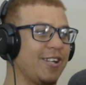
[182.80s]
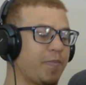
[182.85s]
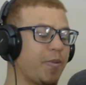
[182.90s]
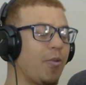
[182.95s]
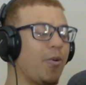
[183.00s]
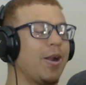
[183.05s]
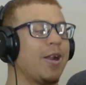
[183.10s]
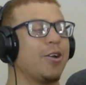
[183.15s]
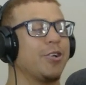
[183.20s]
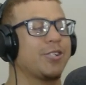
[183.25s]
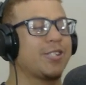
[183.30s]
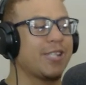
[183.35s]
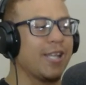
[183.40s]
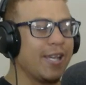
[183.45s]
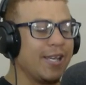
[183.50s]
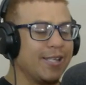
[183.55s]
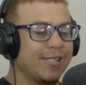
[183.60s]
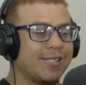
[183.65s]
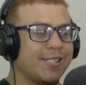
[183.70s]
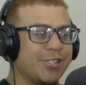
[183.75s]
But what I was
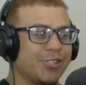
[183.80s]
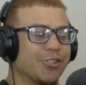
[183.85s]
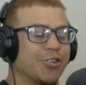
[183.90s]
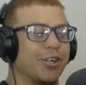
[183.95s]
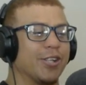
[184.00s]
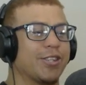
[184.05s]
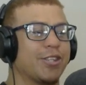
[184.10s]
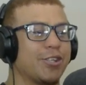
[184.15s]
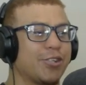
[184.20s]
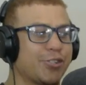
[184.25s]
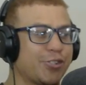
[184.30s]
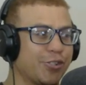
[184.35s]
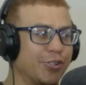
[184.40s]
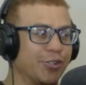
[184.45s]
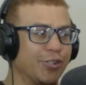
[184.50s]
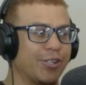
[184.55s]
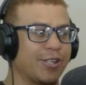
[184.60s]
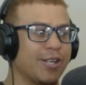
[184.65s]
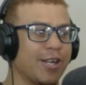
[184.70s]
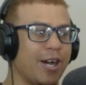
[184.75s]
saying is he's got the
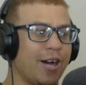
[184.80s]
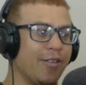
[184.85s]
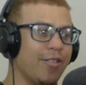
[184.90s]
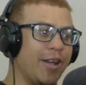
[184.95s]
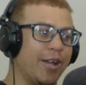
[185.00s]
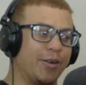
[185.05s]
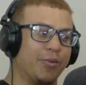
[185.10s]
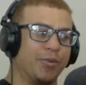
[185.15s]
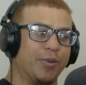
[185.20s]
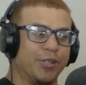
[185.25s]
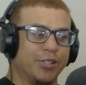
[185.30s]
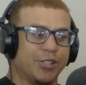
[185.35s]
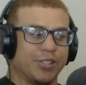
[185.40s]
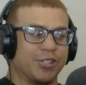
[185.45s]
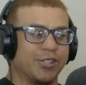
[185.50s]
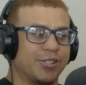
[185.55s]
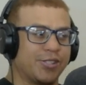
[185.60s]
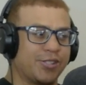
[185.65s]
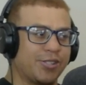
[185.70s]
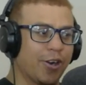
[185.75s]
suit now that will
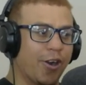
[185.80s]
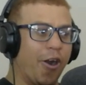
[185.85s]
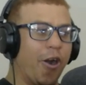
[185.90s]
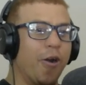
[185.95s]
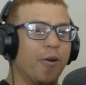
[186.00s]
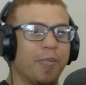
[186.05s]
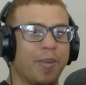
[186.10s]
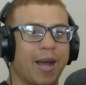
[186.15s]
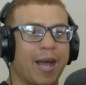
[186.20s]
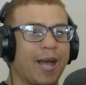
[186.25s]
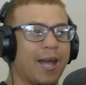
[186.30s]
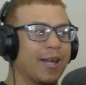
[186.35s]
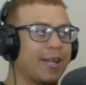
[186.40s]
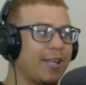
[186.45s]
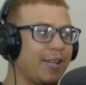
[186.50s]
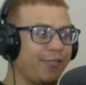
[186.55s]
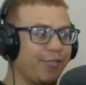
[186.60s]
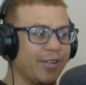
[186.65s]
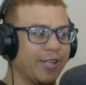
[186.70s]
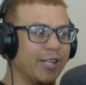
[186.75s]
just grow back
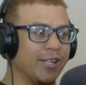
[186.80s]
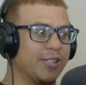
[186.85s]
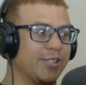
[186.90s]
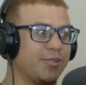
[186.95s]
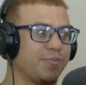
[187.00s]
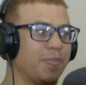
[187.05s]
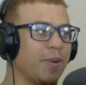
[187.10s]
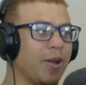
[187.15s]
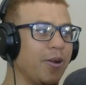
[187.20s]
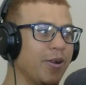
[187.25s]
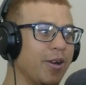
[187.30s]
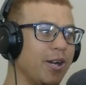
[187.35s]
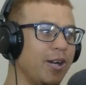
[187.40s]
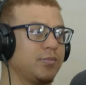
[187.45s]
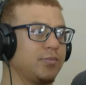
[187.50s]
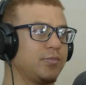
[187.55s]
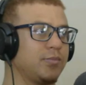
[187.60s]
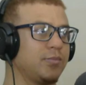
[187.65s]
if he gets blown up.